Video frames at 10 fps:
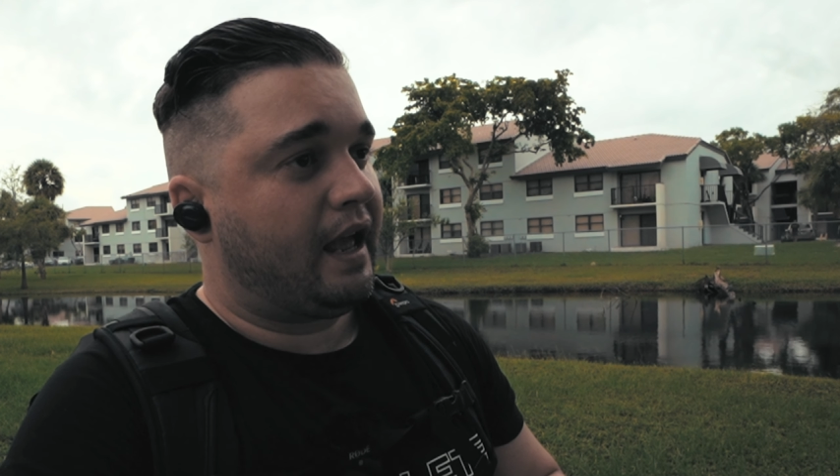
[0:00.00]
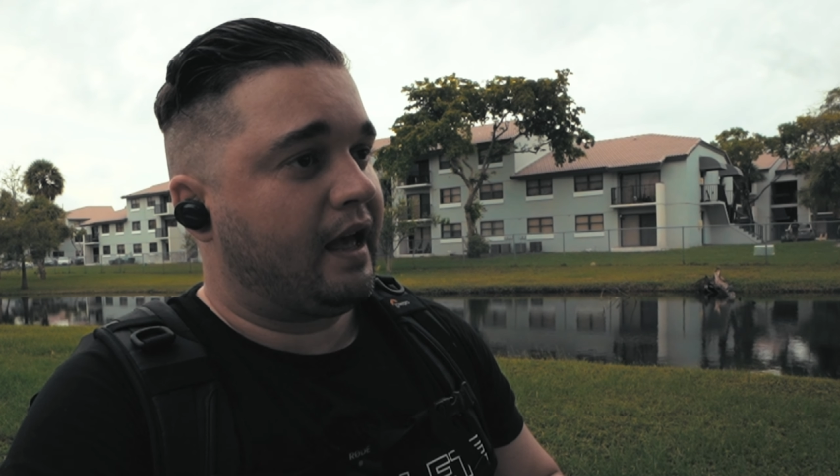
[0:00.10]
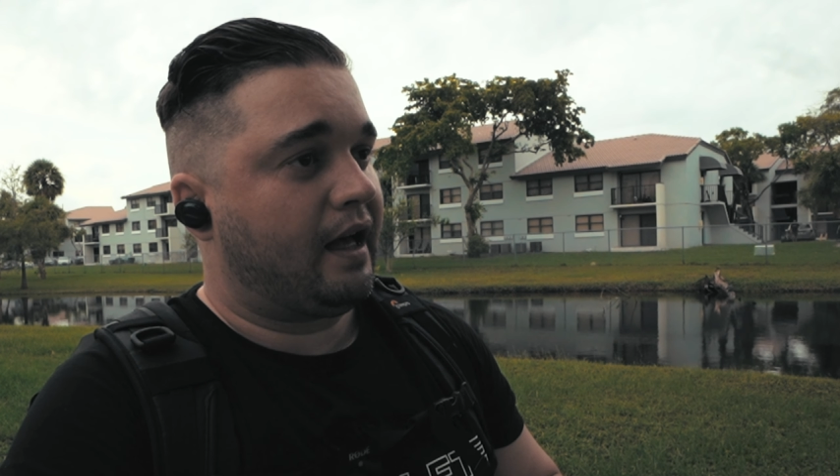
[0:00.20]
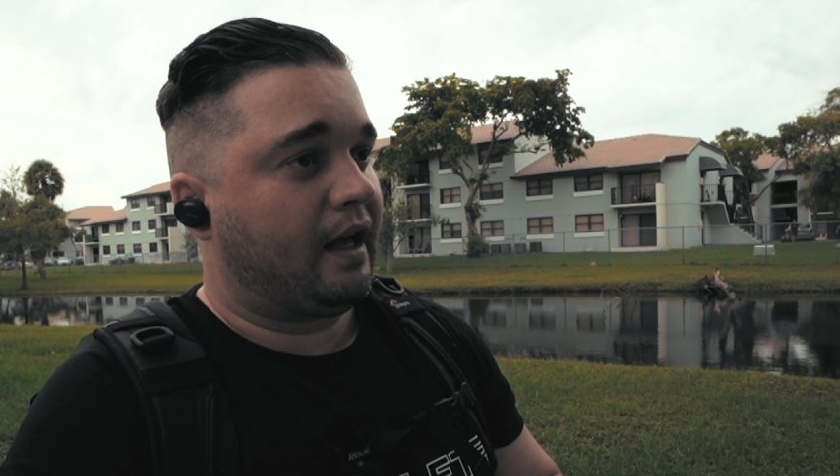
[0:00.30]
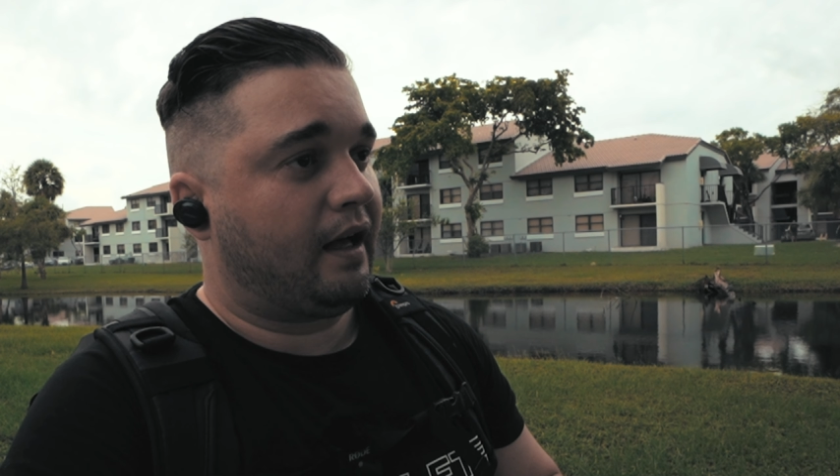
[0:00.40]

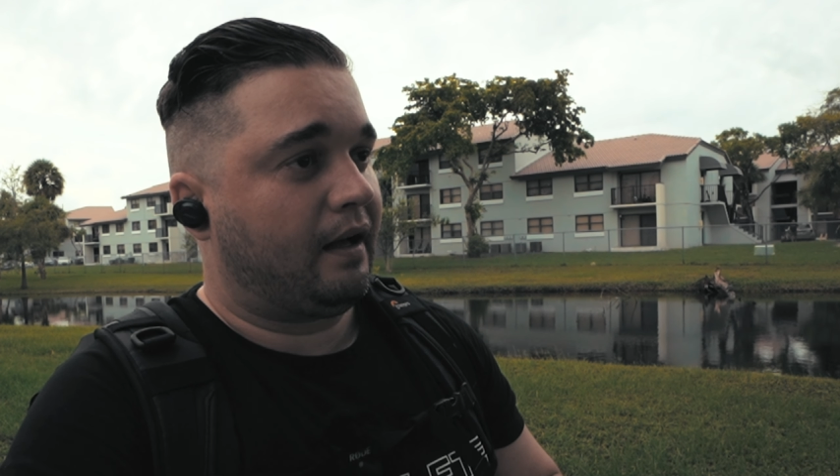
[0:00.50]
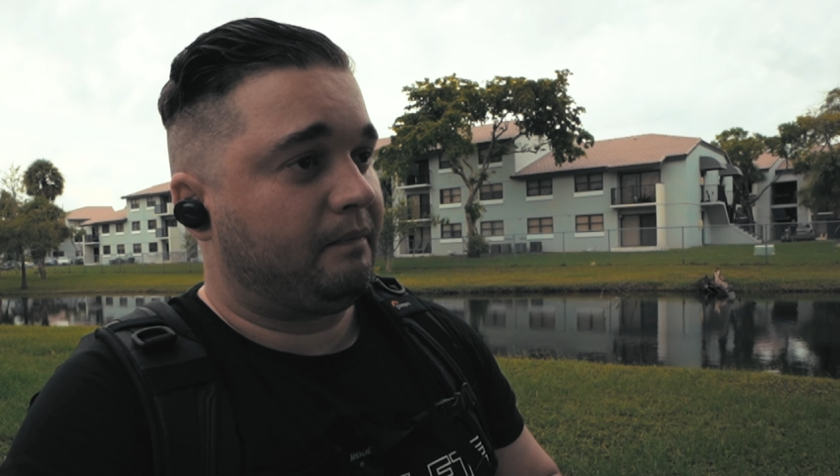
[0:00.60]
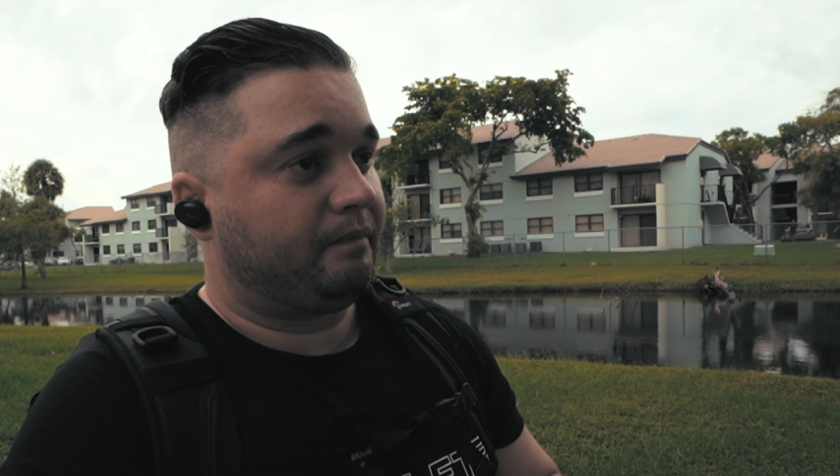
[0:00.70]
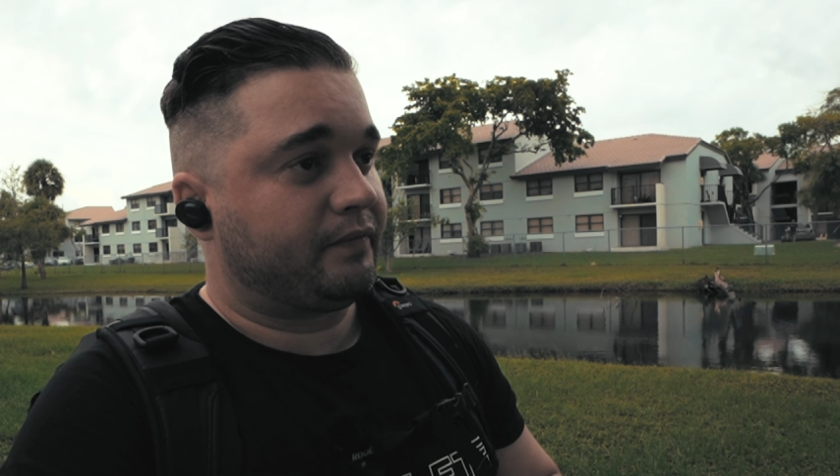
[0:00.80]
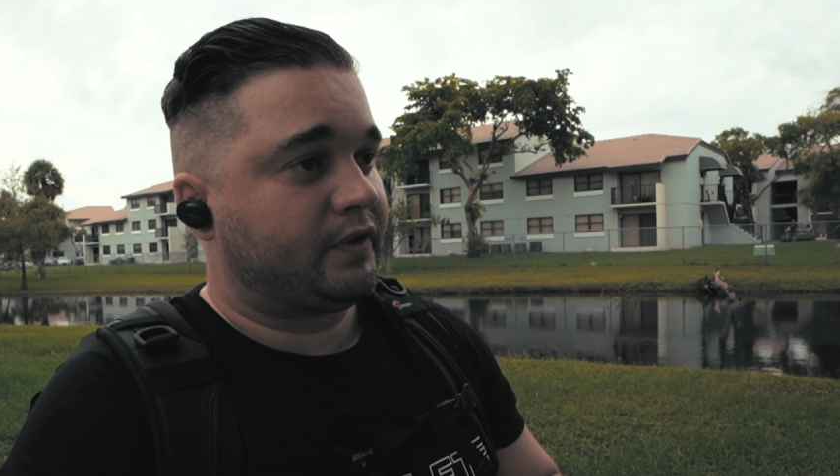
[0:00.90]

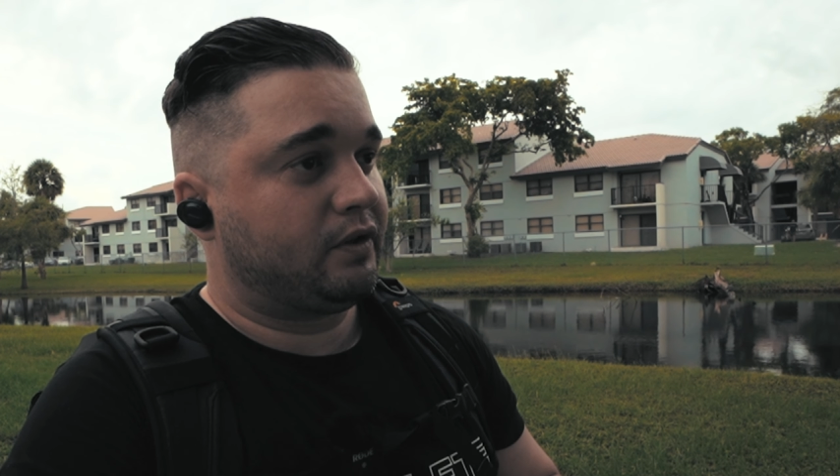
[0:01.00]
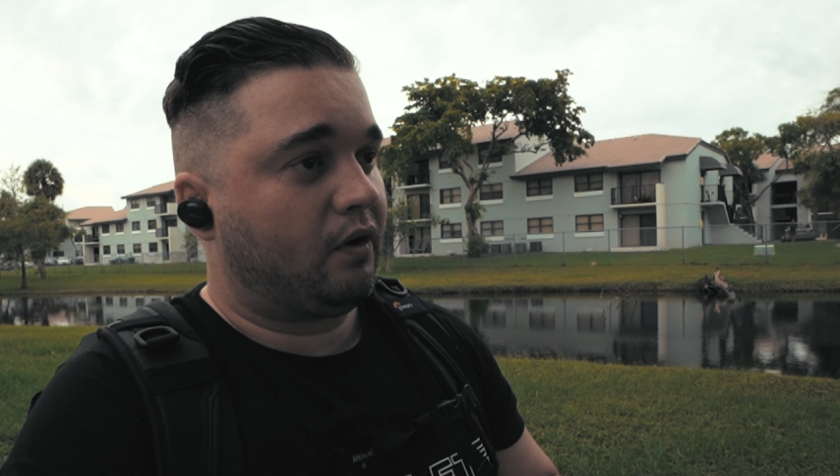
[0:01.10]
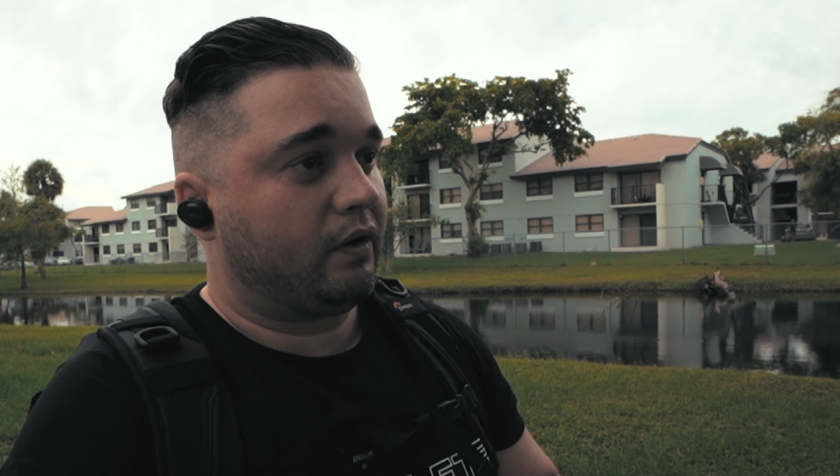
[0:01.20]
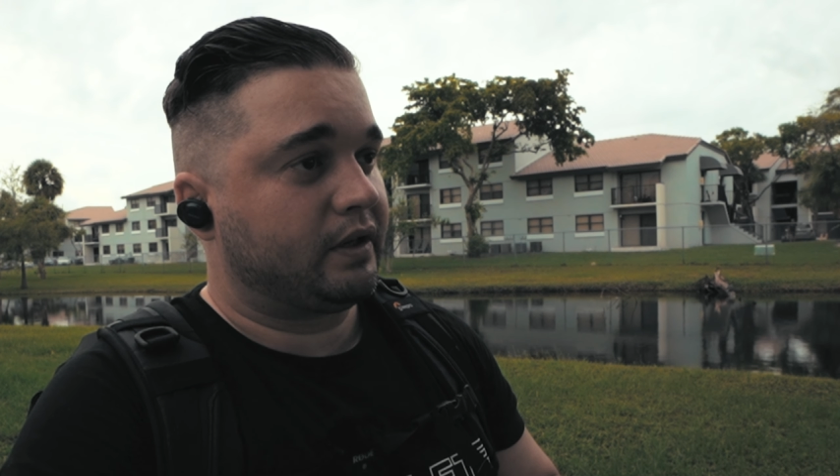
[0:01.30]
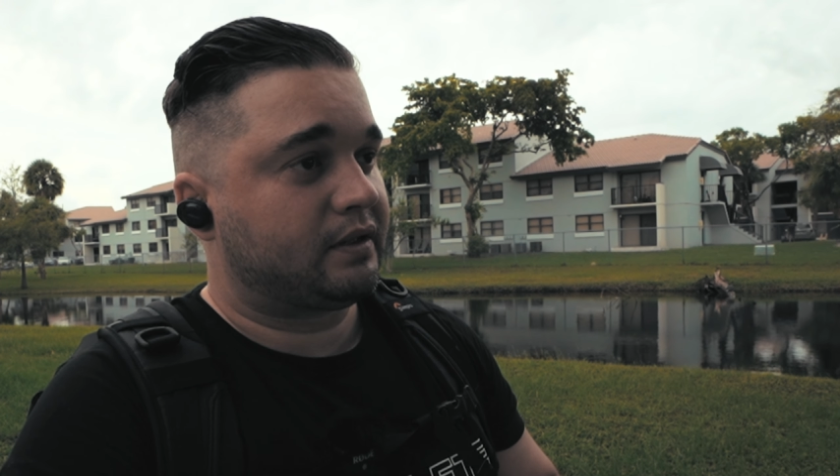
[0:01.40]
Um, you
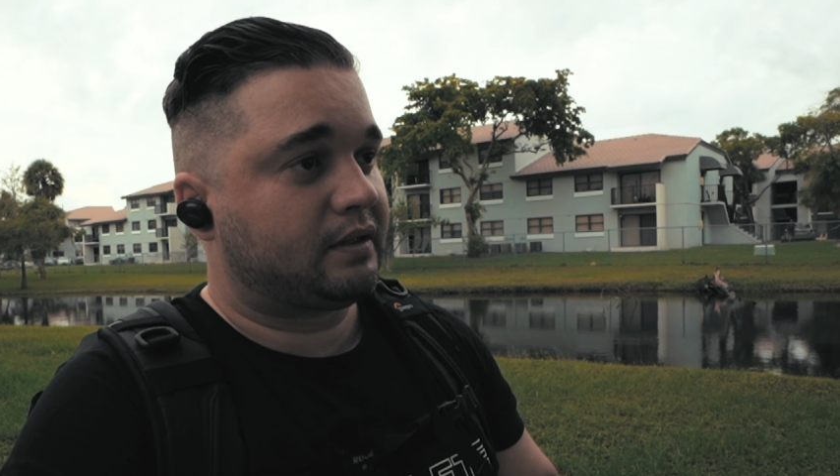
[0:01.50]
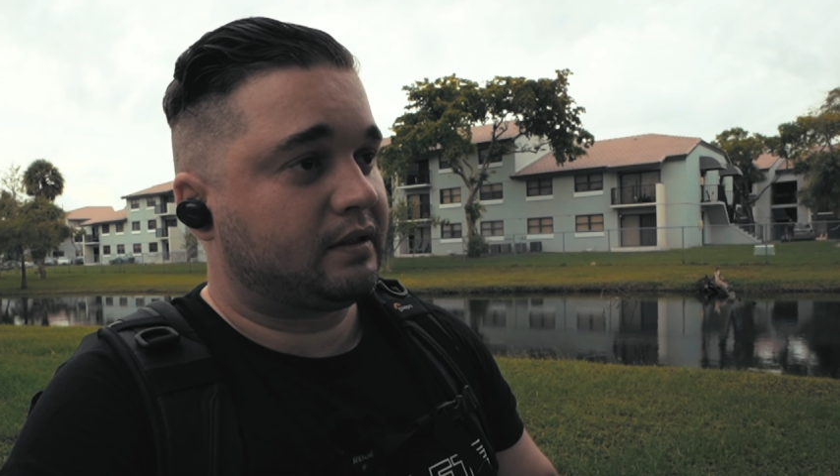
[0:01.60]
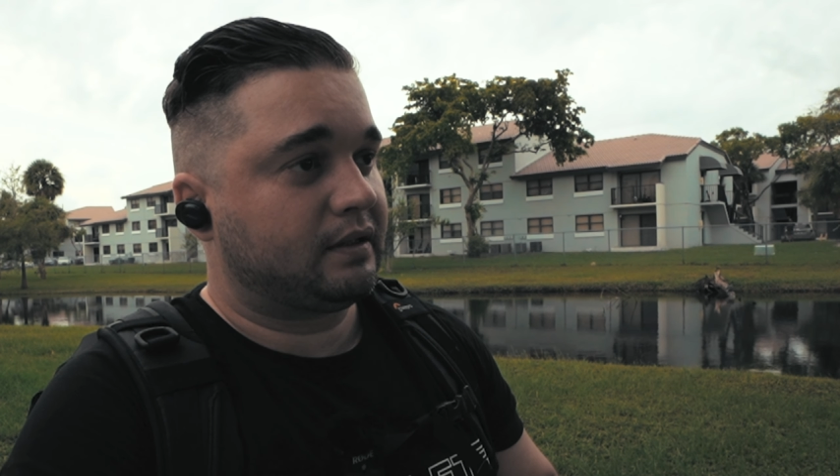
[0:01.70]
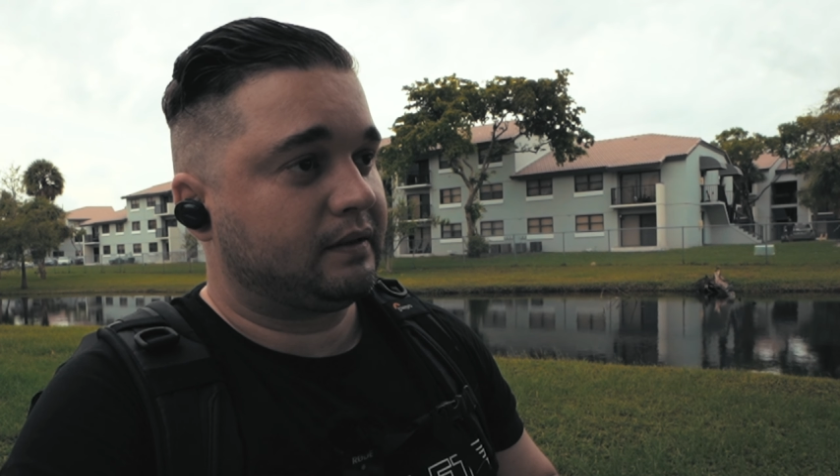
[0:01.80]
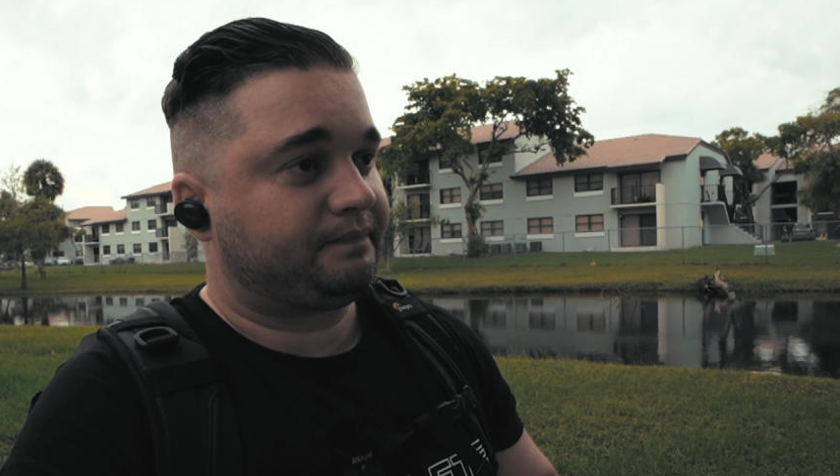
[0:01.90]
know, it's